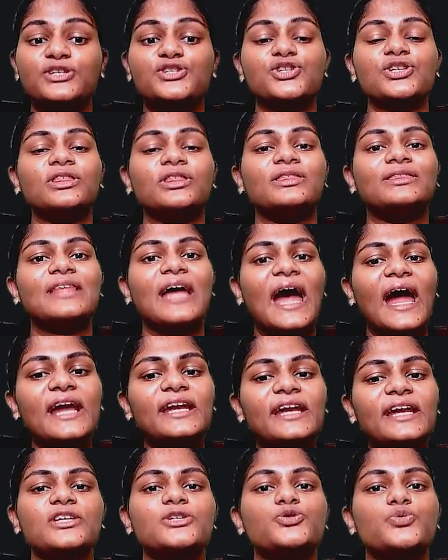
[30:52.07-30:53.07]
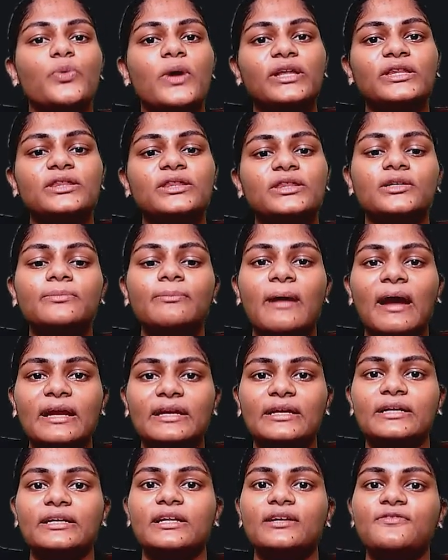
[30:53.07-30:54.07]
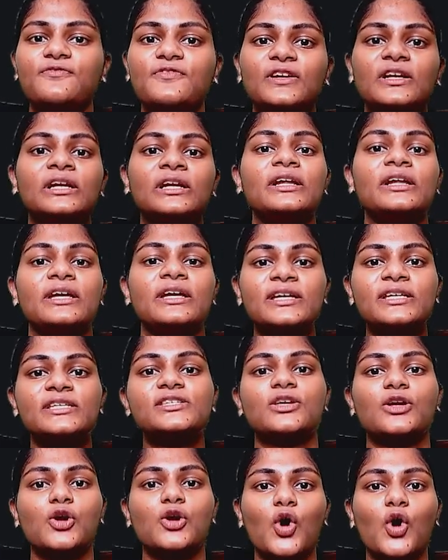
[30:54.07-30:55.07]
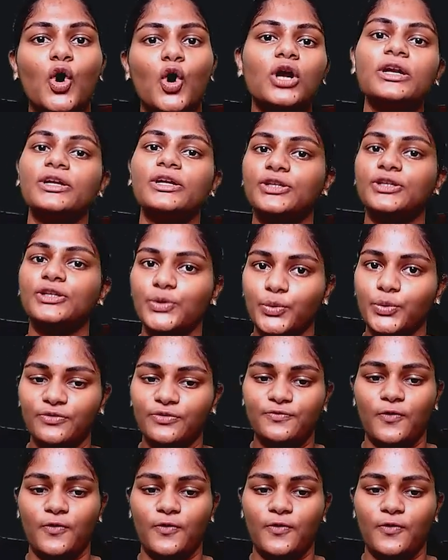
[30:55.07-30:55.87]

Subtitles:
That is when the magnetic field is called uniform.